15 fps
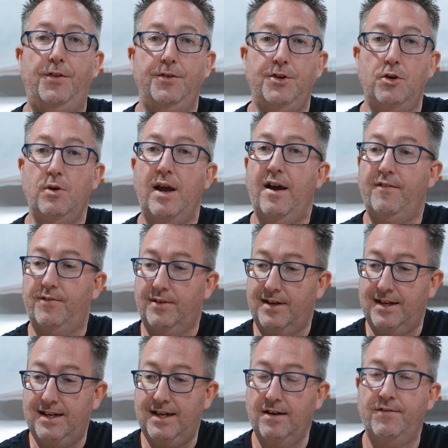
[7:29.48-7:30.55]
you have
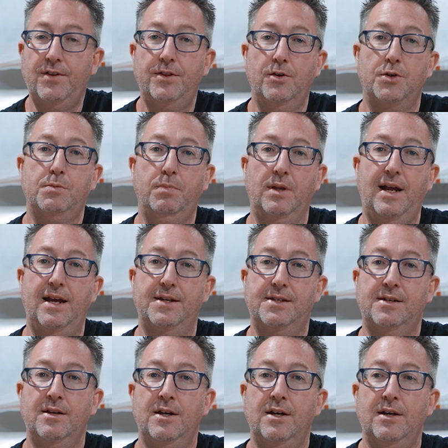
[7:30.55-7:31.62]
given those
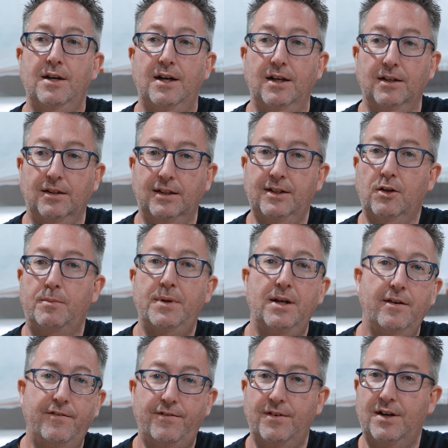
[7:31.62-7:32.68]
plants a little bit
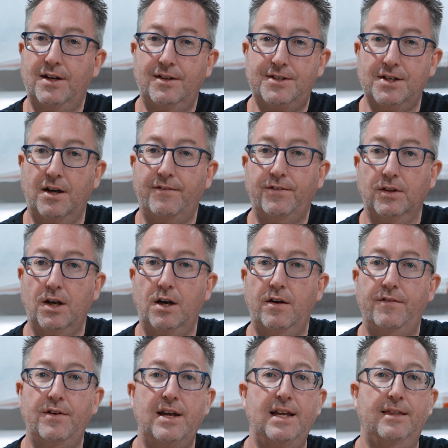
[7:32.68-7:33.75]
of tough
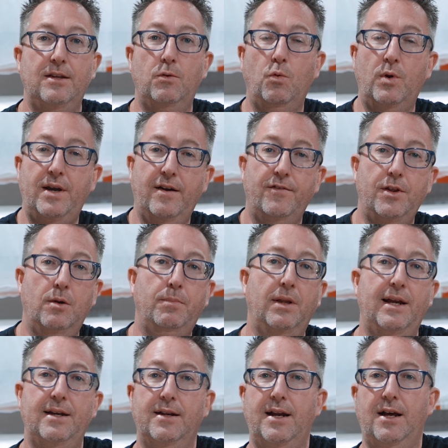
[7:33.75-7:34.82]
love, and then whenever they're
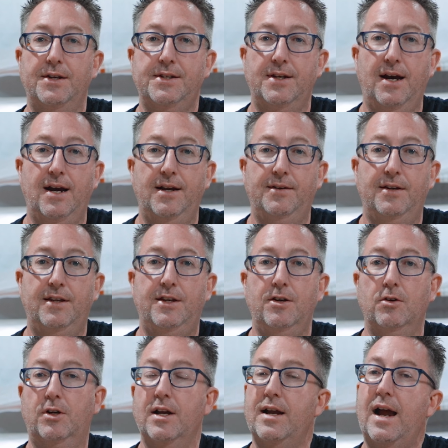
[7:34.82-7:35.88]
planted outside,
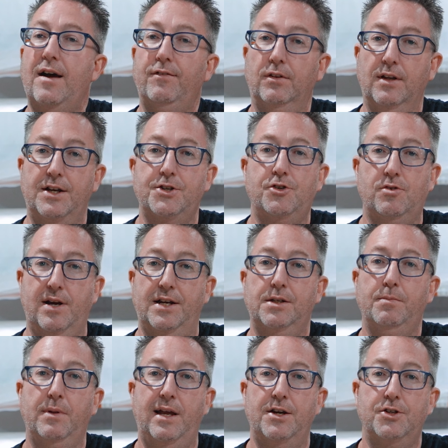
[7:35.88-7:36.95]
you're going to have less
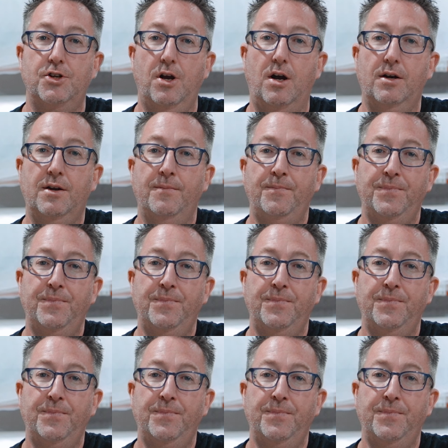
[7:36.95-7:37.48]
transplant shock.